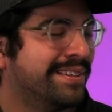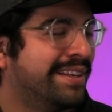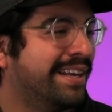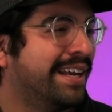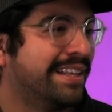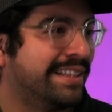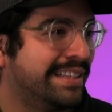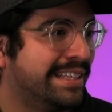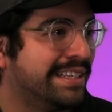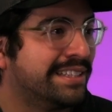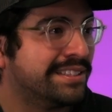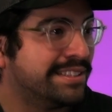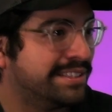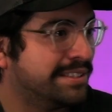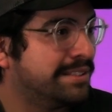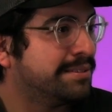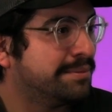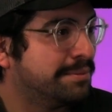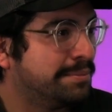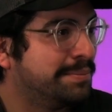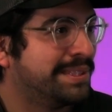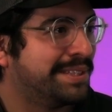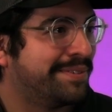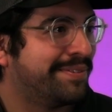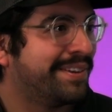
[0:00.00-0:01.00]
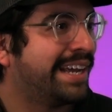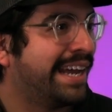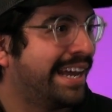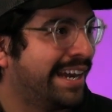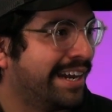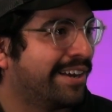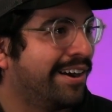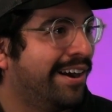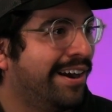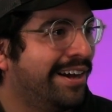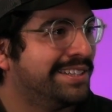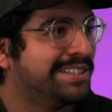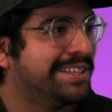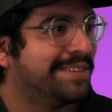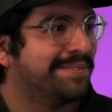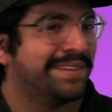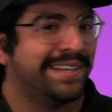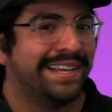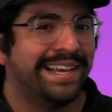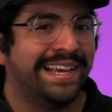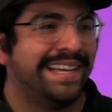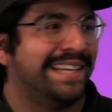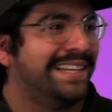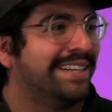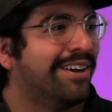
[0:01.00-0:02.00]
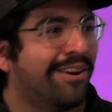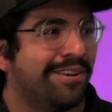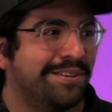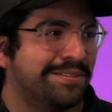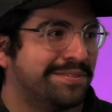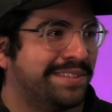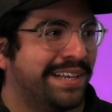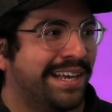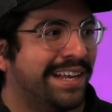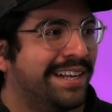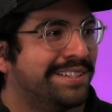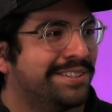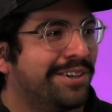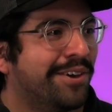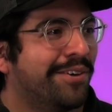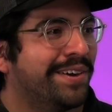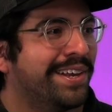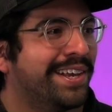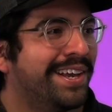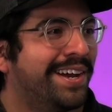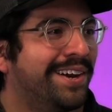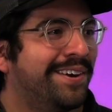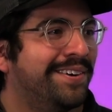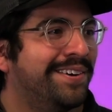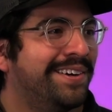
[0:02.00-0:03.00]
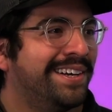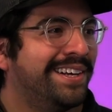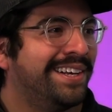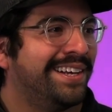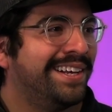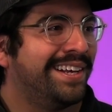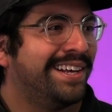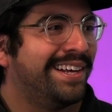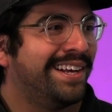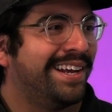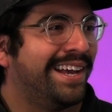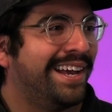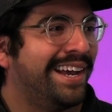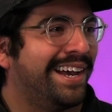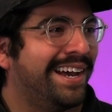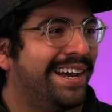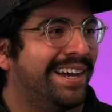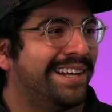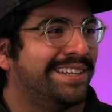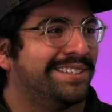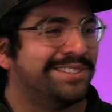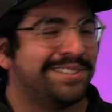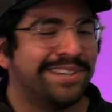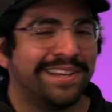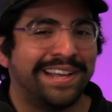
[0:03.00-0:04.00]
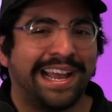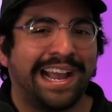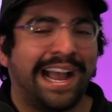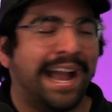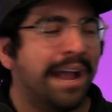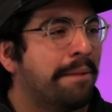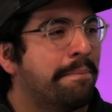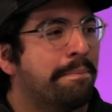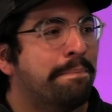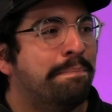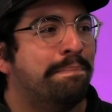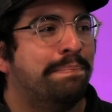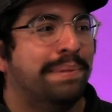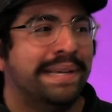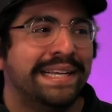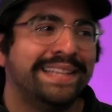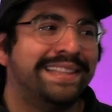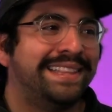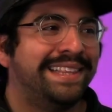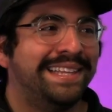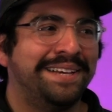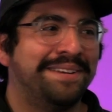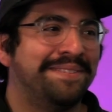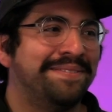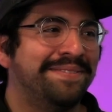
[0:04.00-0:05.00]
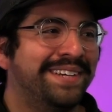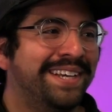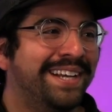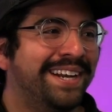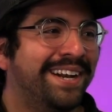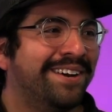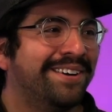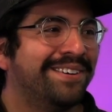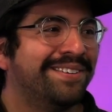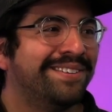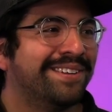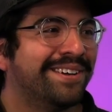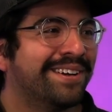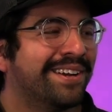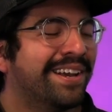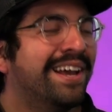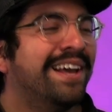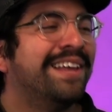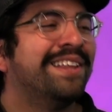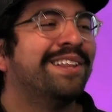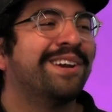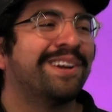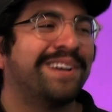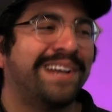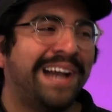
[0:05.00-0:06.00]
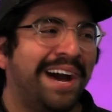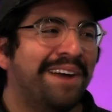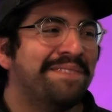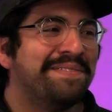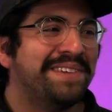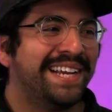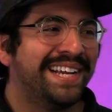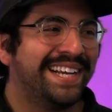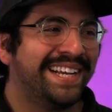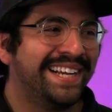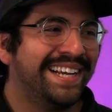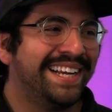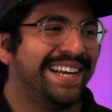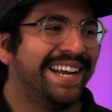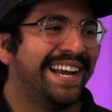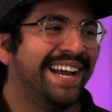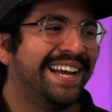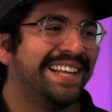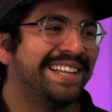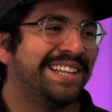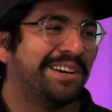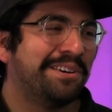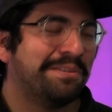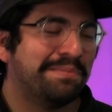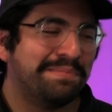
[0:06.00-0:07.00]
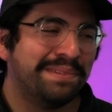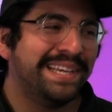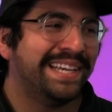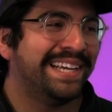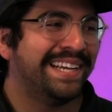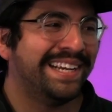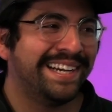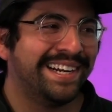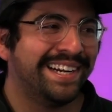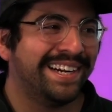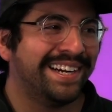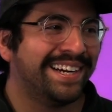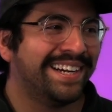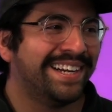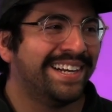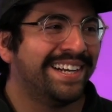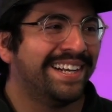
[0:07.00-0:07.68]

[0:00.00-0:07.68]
like this specific kind of concept in all of San Antonio. And so like I beat them, they're coming and they'll be here.